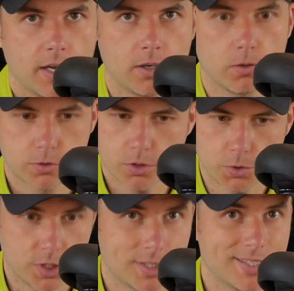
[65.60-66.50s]
and also
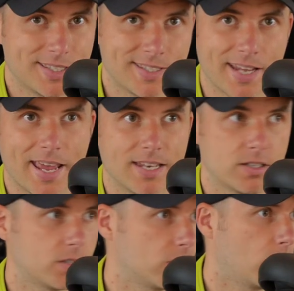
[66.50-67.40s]
just
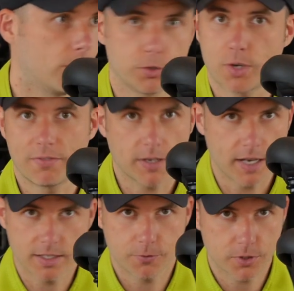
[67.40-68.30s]
stand on the traffic
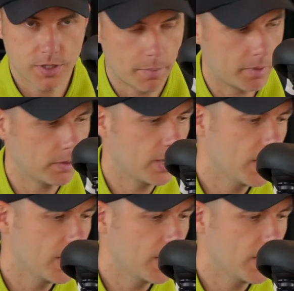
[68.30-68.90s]
lights, for example.